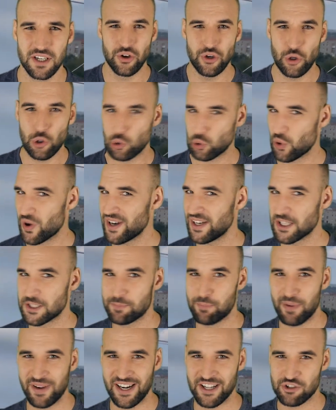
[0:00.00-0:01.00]
Ukraine is
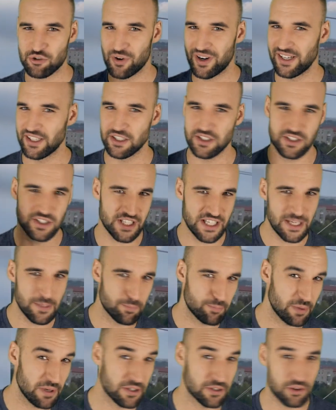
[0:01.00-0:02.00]
penetrating
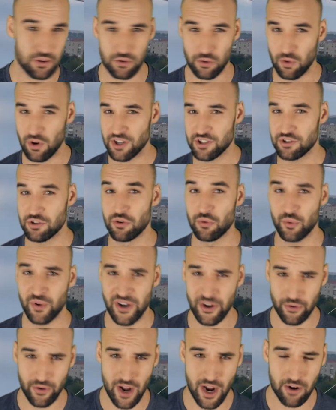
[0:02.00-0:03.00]
deep into the Russian
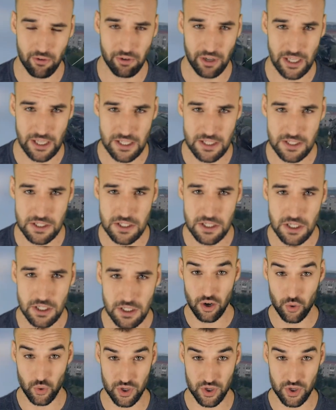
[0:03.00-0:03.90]
rear areas.